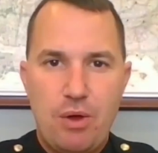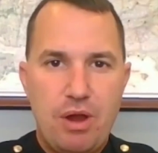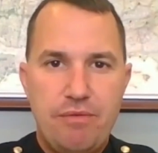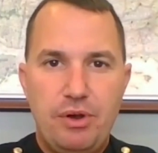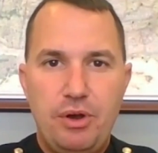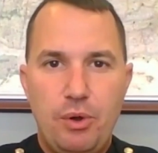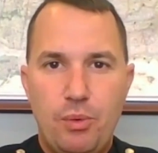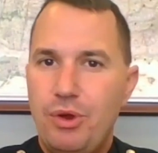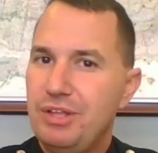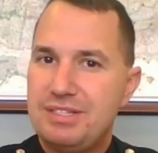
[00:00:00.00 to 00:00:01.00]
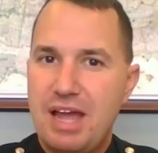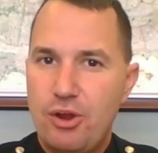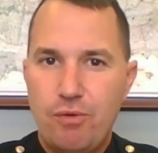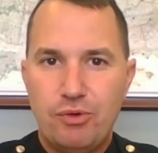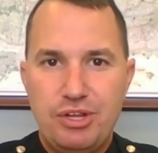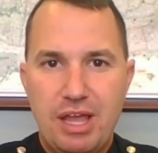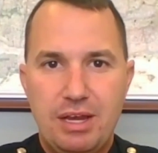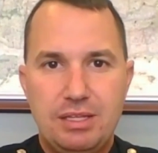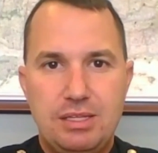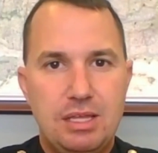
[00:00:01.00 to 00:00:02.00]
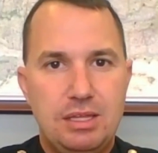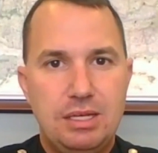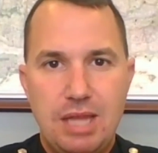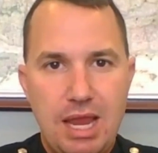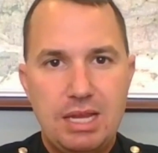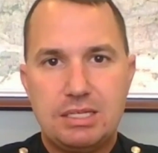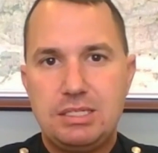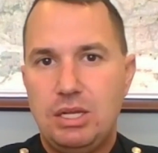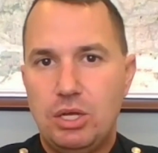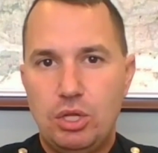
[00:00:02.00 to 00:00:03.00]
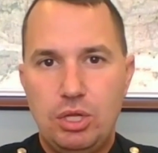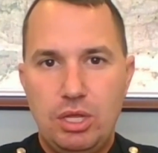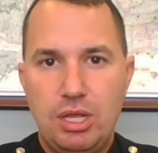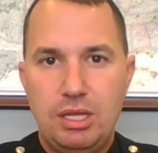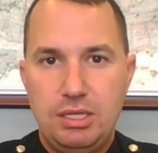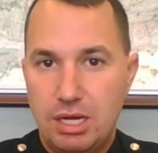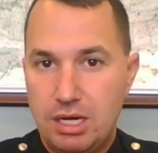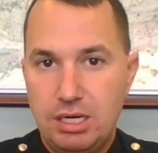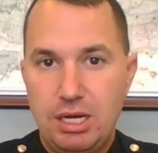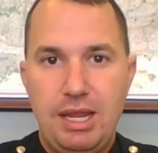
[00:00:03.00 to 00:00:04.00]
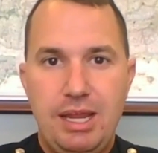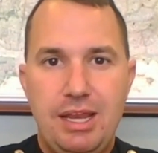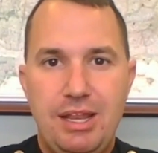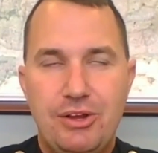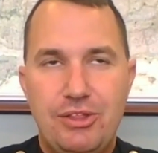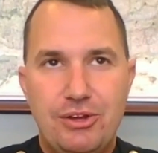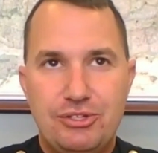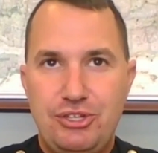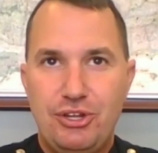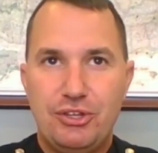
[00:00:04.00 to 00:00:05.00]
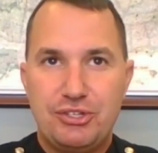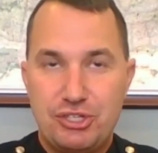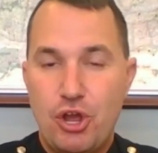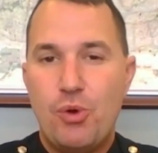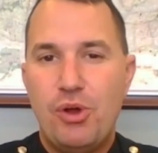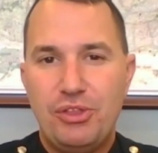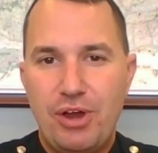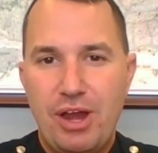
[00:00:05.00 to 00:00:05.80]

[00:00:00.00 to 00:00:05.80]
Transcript: However, it's not over yet. The, the day is still young and there, there's still snow on the